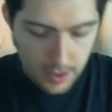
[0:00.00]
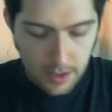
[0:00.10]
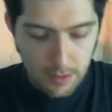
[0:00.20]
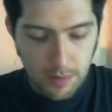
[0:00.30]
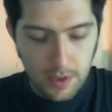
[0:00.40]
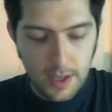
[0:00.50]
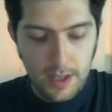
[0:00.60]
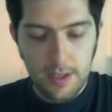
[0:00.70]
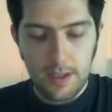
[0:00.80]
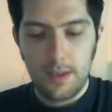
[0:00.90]
You can plug it
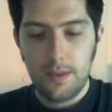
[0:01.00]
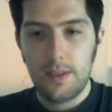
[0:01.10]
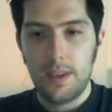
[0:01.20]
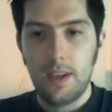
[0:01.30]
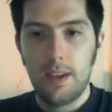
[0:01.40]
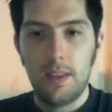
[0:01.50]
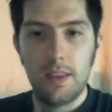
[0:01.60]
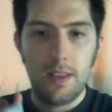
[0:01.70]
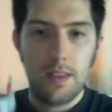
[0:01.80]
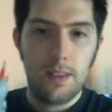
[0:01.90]
into, say,
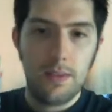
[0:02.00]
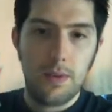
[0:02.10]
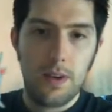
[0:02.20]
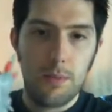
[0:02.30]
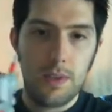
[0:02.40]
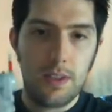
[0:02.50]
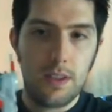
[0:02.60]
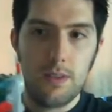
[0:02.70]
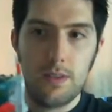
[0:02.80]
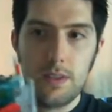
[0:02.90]
one of the missile
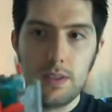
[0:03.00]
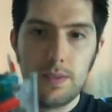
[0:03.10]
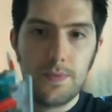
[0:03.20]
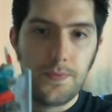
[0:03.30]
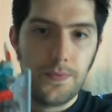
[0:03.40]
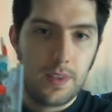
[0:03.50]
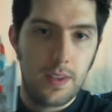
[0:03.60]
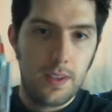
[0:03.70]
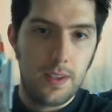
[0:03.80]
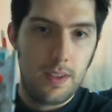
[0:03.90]
launchers.
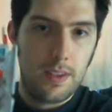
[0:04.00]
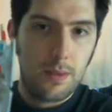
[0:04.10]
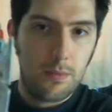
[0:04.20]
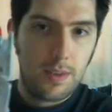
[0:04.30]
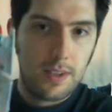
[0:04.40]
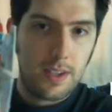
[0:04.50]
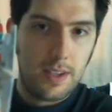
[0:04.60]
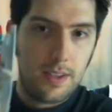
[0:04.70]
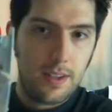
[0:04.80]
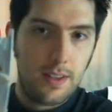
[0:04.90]
And press
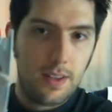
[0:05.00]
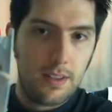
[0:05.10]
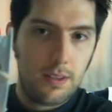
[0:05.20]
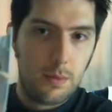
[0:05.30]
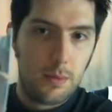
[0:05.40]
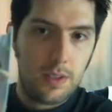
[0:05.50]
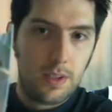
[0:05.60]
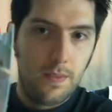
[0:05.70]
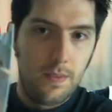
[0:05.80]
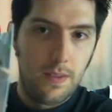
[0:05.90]
it, and it lights up the missile.